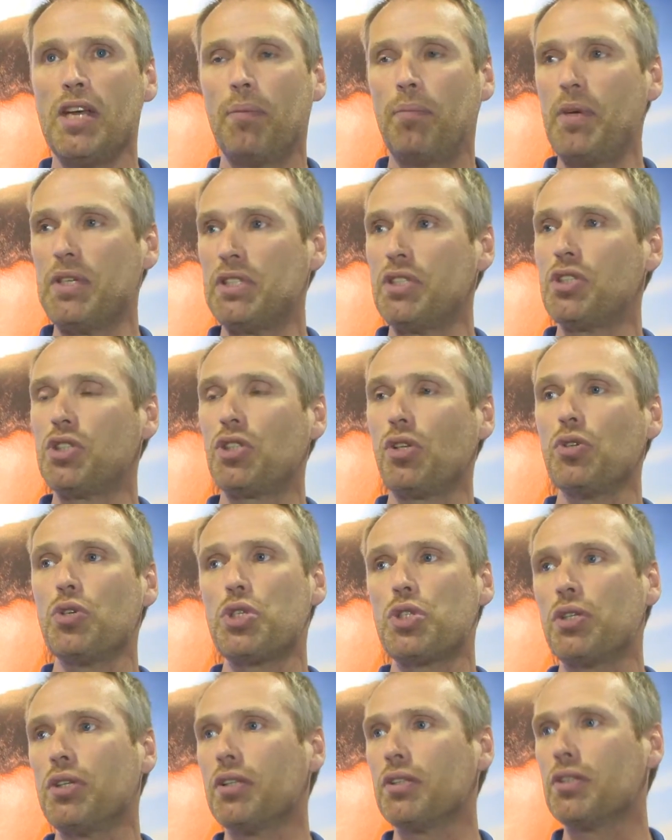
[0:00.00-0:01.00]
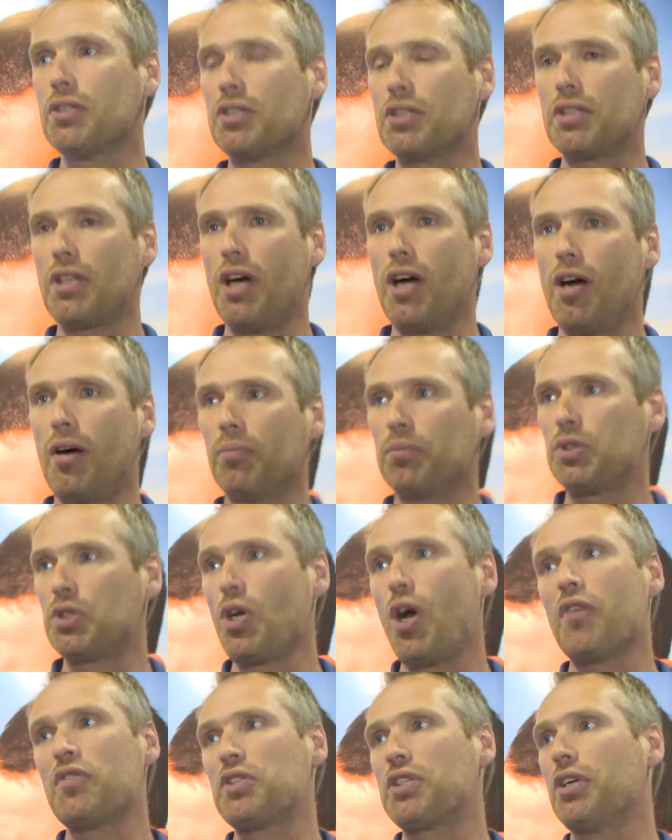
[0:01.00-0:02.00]
business solutions,
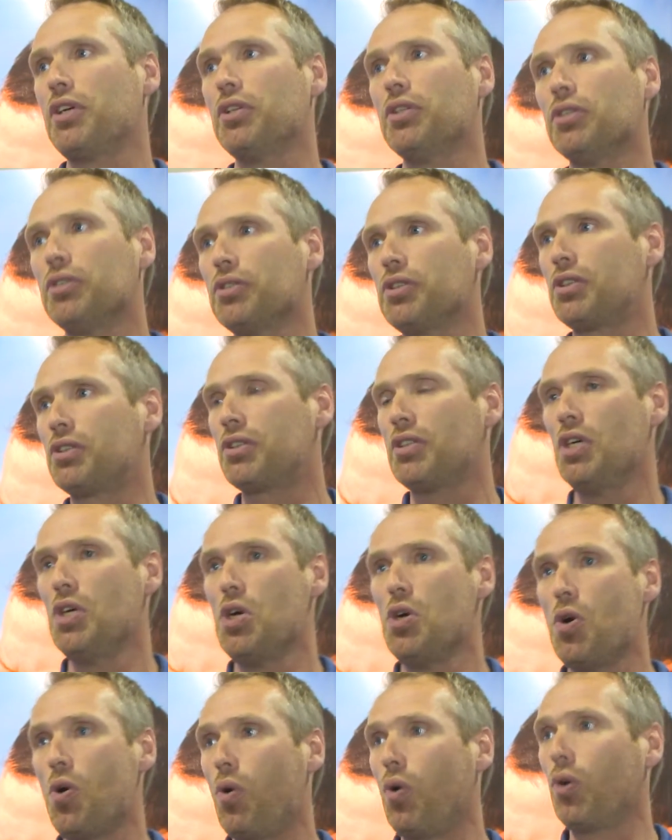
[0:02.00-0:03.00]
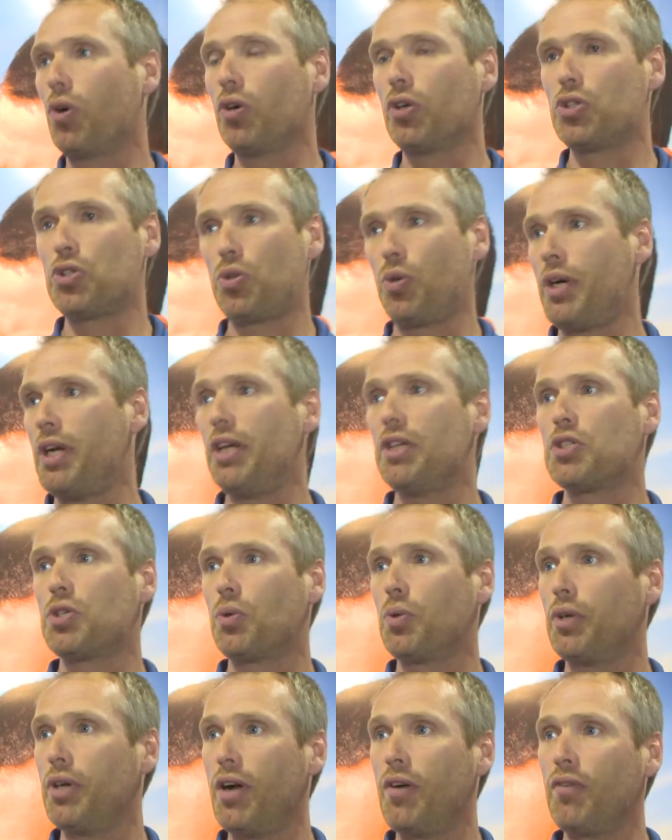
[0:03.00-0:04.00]
soft skills, or trades or
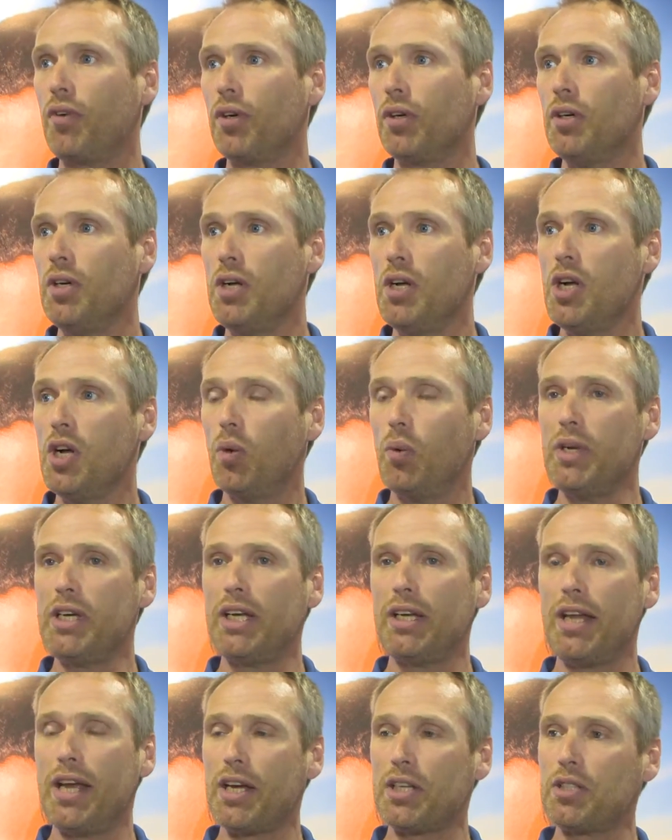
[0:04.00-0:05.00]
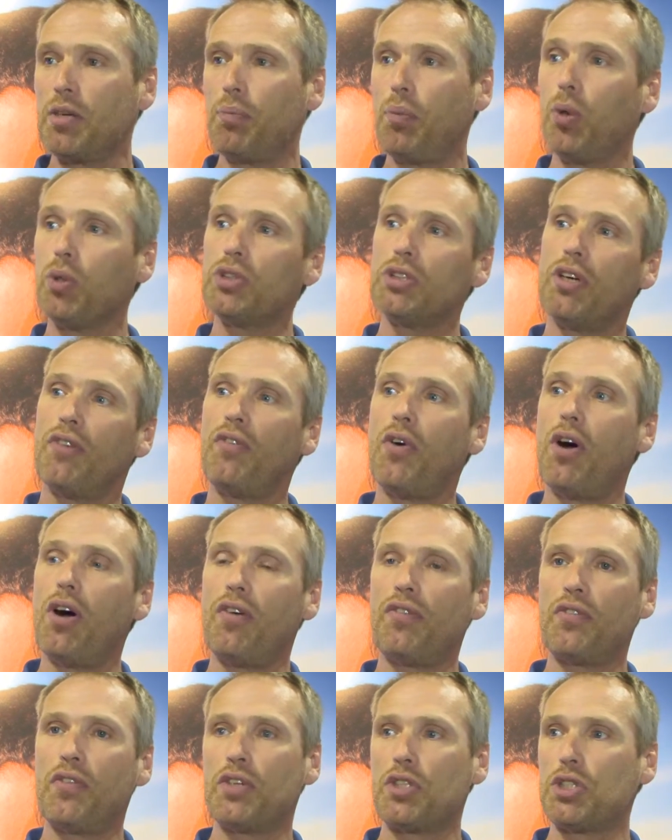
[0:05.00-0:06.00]
whatever, we can actually pull stuff off the